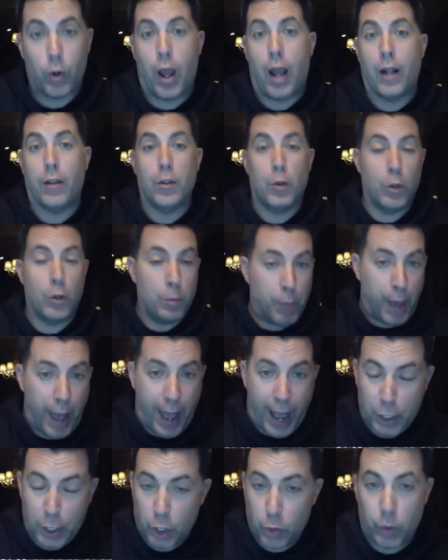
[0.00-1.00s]
We're not doing
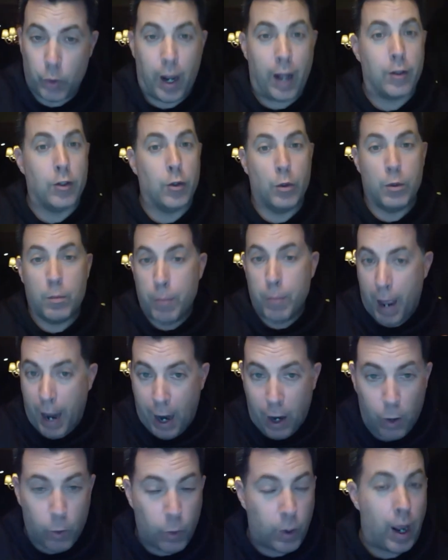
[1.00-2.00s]
Badger. We're not doing
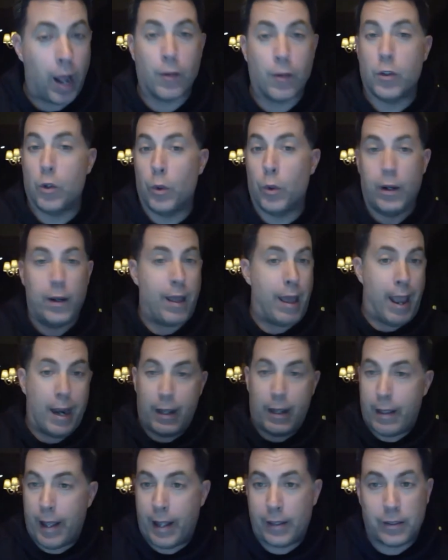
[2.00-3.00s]
Bear. We're not
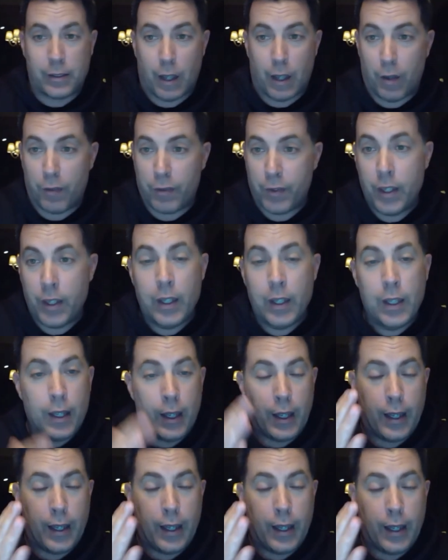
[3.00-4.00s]
doing any of that stuff
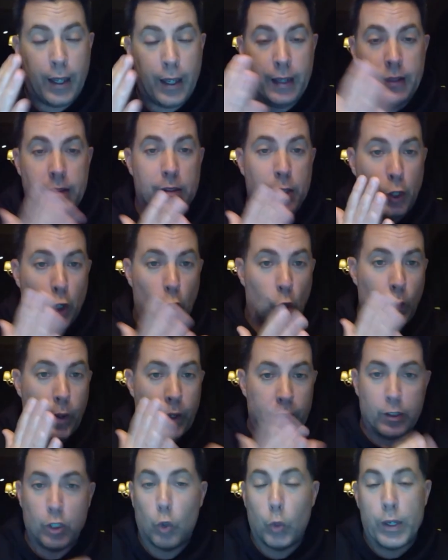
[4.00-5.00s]
until
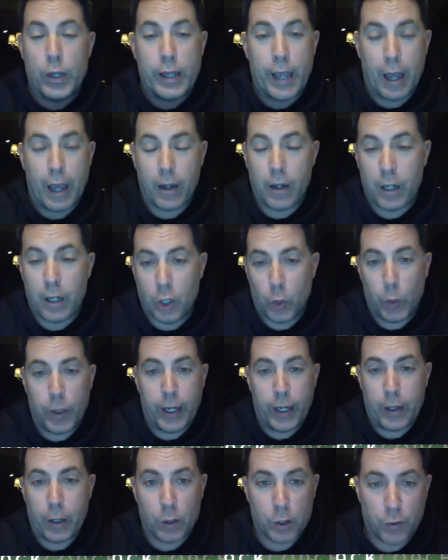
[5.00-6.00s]
until we get until we
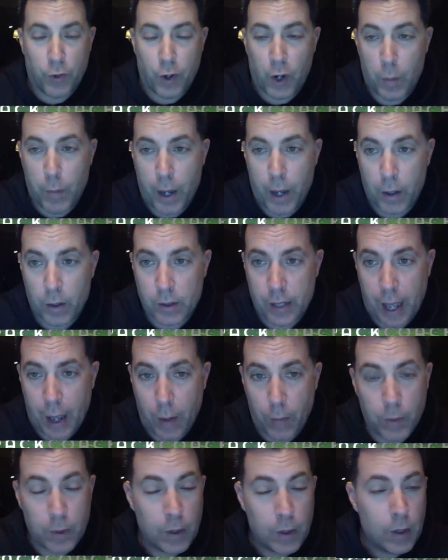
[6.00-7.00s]
get those fundamentals
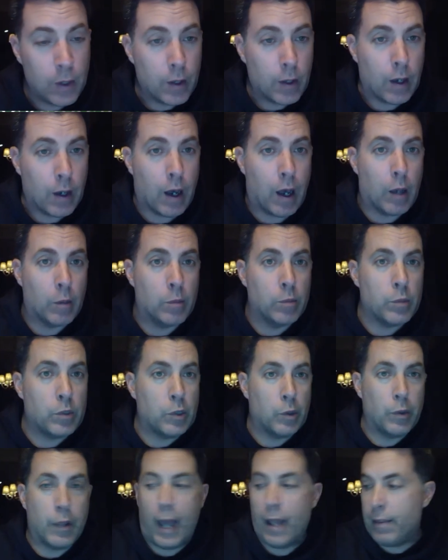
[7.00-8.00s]
down. Um,
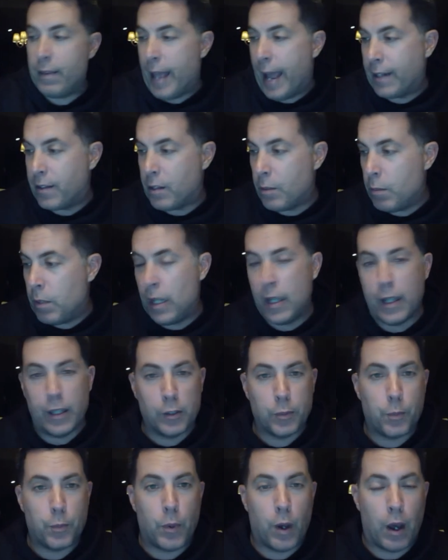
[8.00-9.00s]
so that that to
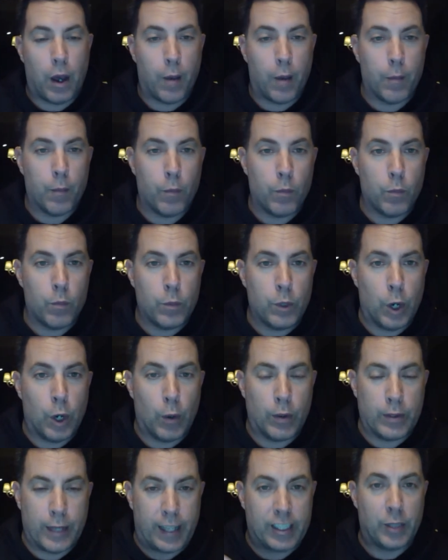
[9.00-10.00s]
me is um,
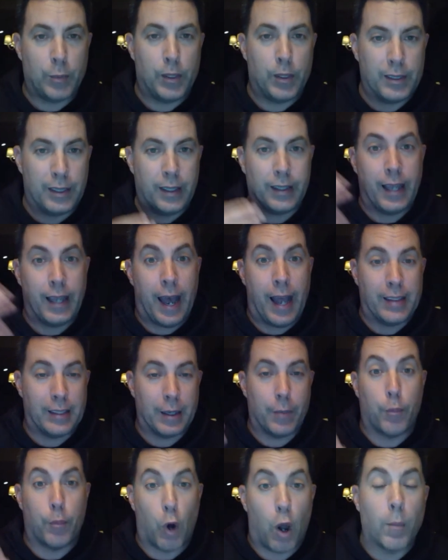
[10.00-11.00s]
you know a testament to the
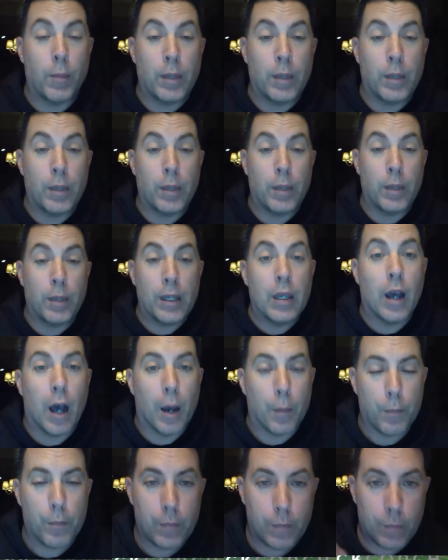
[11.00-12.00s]
guys that brought me
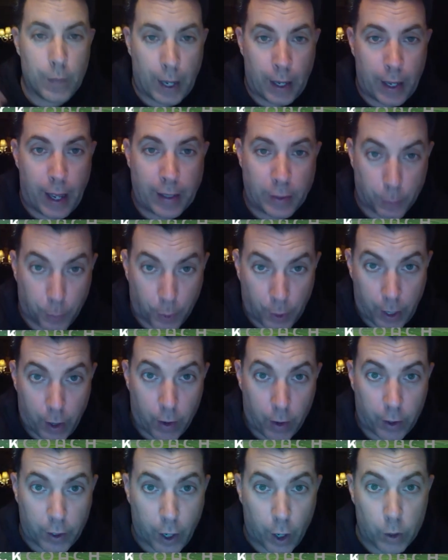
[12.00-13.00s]
up as a player
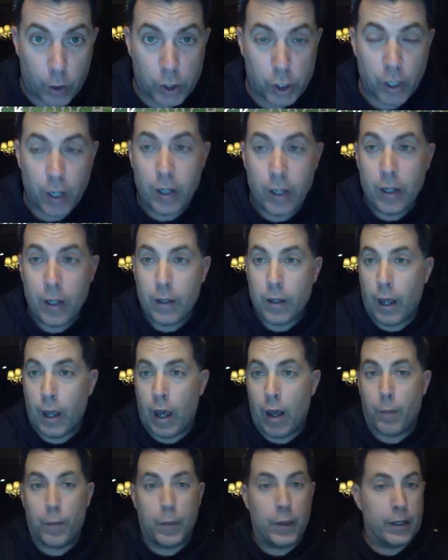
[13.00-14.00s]
and a coach
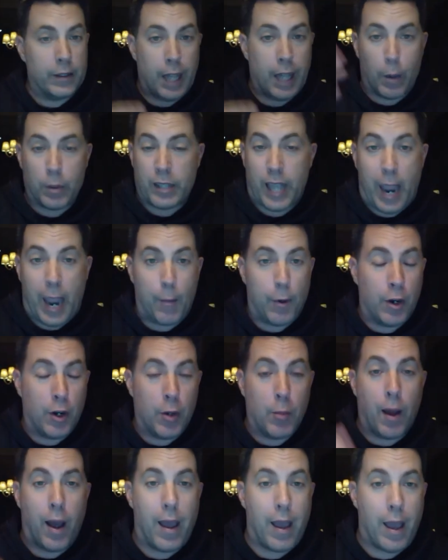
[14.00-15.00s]
um, because that was hammered
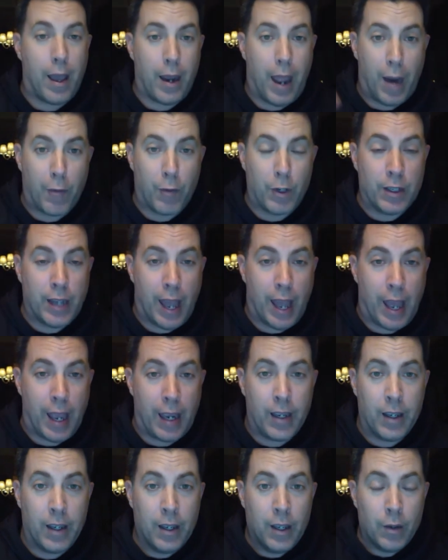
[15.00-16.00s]
into my head every
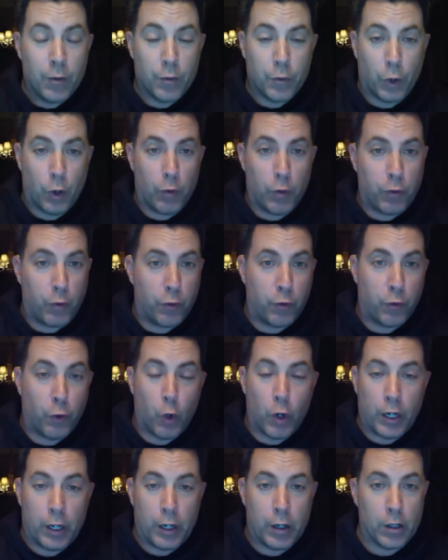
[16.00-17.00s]
day for for
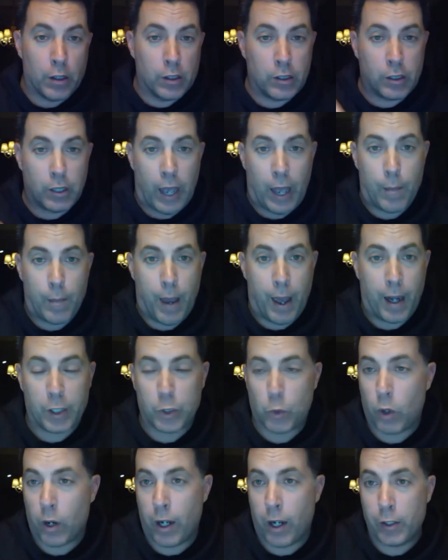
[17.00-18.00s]
four years at
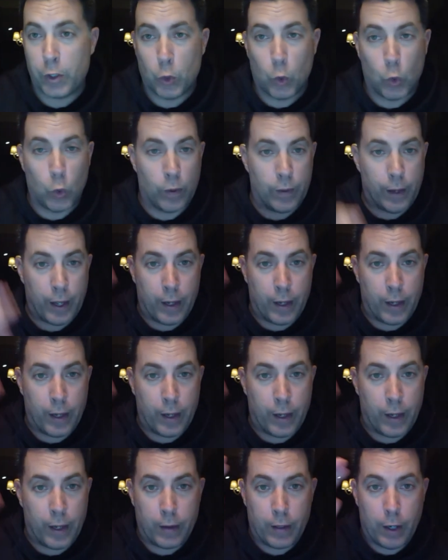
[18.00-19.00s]
Manasquan High School, and
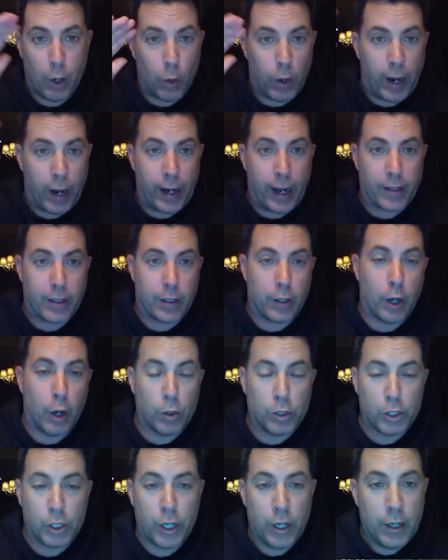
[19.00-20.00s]
then you know when I got to
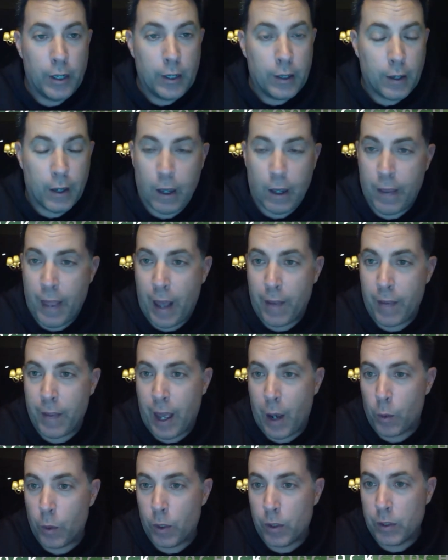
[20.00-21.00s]
coach, uh, that
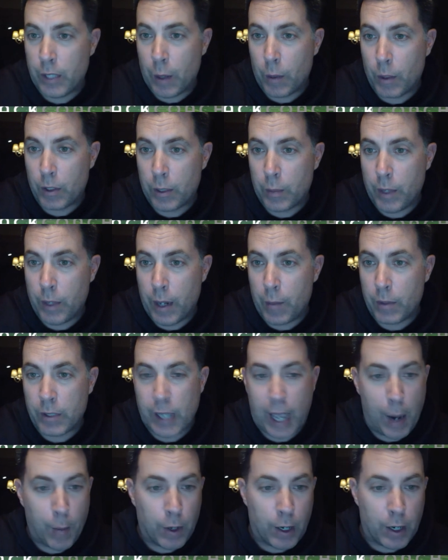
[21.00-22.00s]
that was that was something that
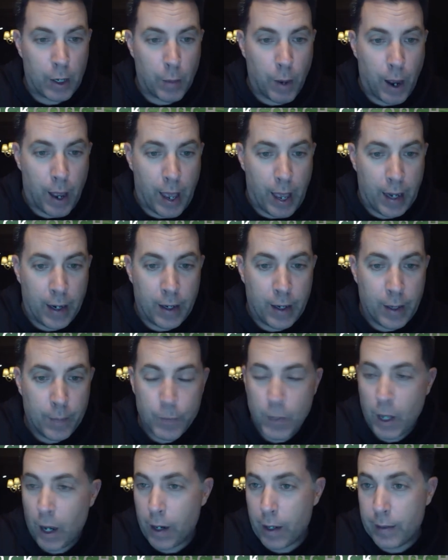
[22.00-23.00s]
was hammered into my head
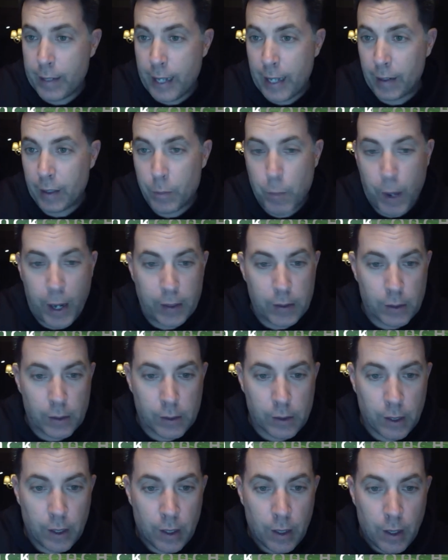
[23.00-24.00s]
on a daily
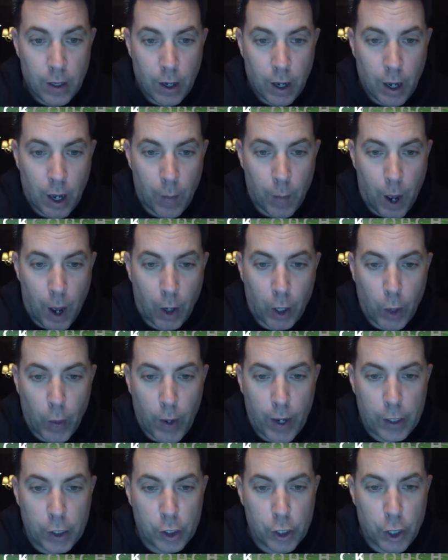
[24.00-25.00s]
basis. Um,
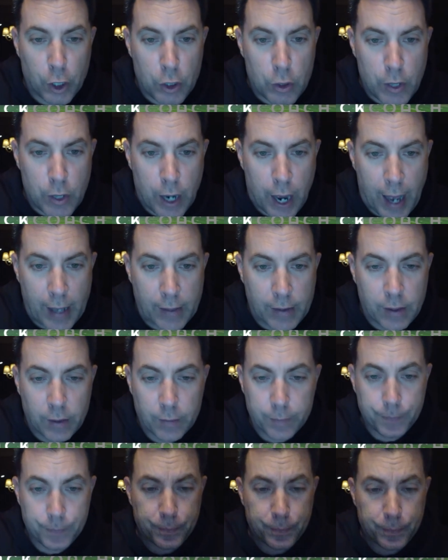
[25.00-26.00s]
I'll go ahead and show you
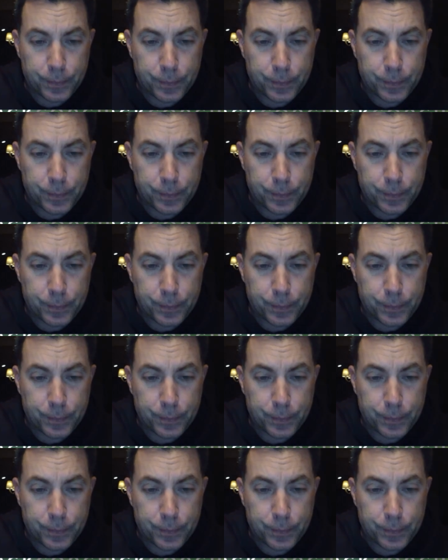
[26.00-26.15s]
guys.